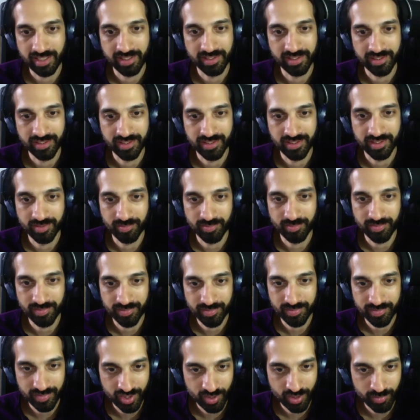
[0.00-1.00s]
are at and
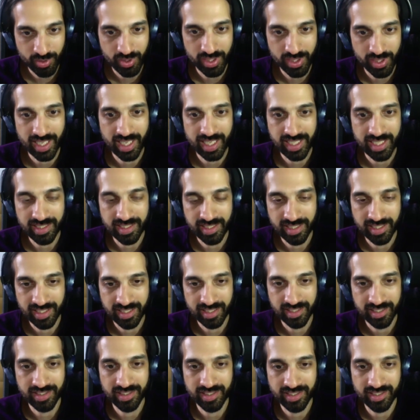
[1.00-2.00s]
communicating
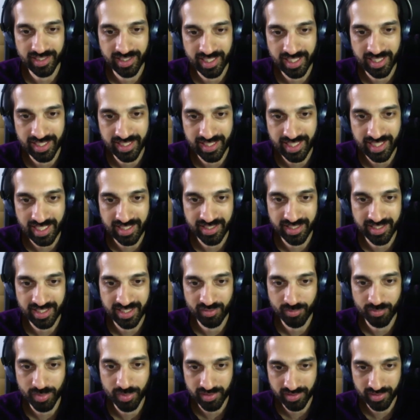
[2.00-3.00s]
in a in a
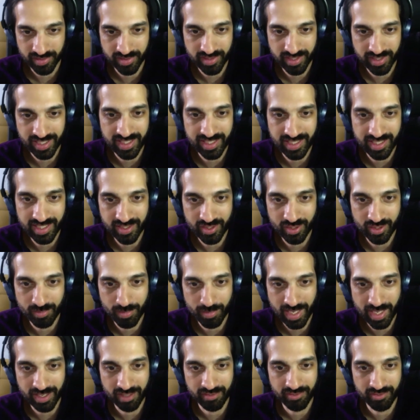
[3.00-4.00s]
sensitive but
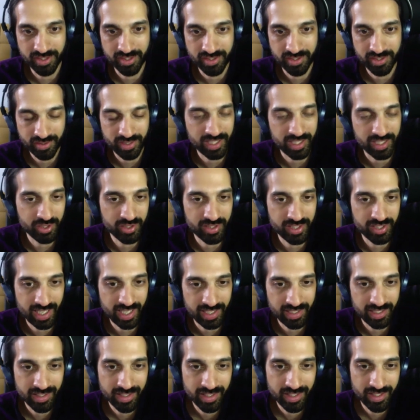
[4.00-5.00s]
consistent manner. And as you
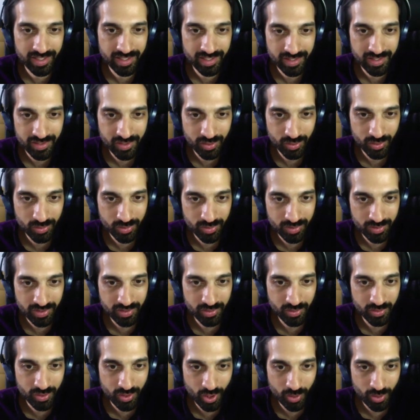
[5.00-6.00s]
say, your
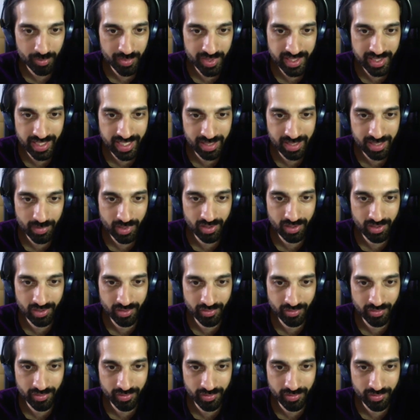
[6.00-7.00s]
your comms team
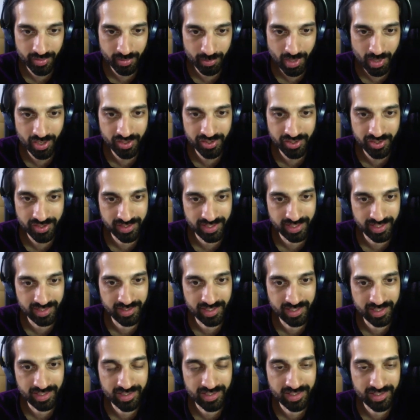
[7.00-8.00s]
are the masters
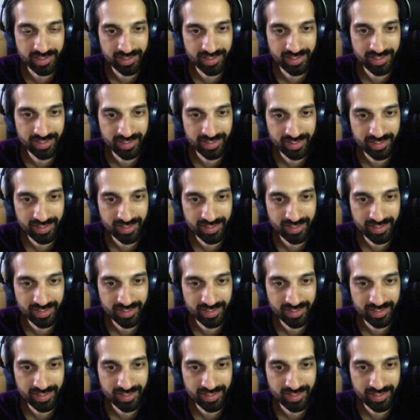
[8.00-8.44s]
in this.